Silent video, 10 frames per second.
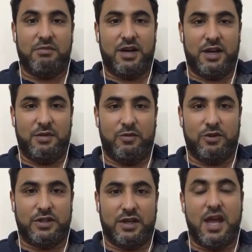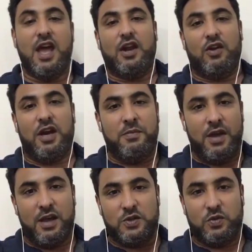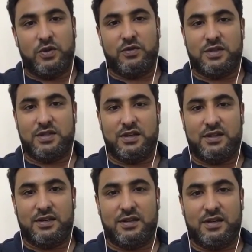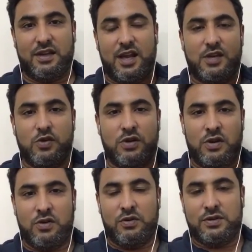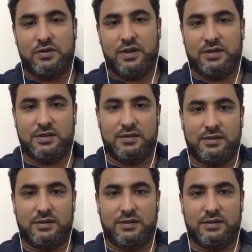but an emotion. Now let me ask you one question. Can you control stress?